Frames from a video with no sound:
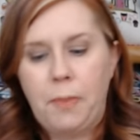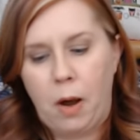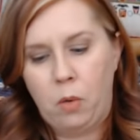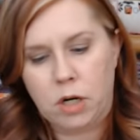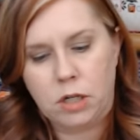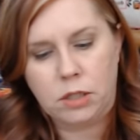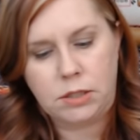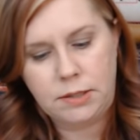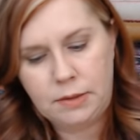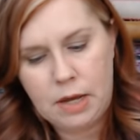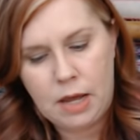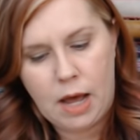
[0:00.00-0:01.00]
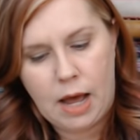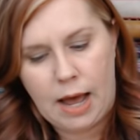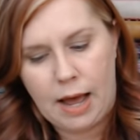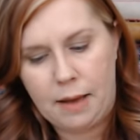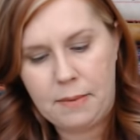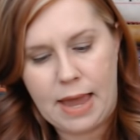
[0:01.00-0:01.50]
my world.
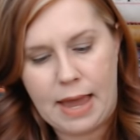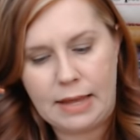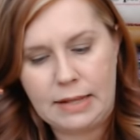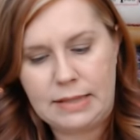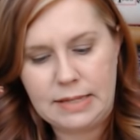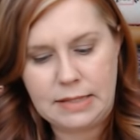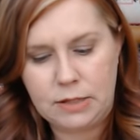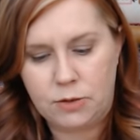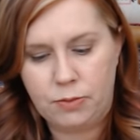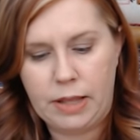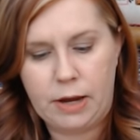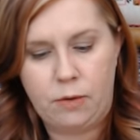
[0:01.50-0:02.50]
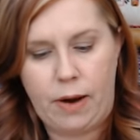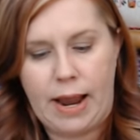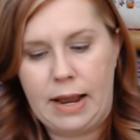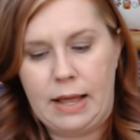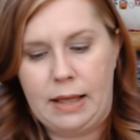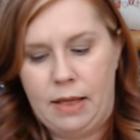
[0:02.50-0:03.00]
Um, and this is really
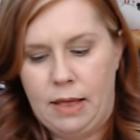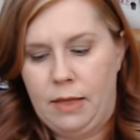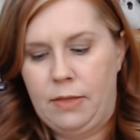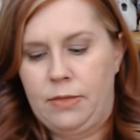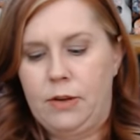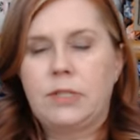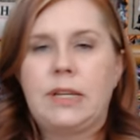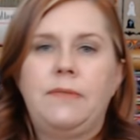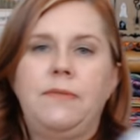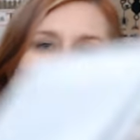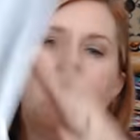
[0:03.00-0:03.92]
great. There's even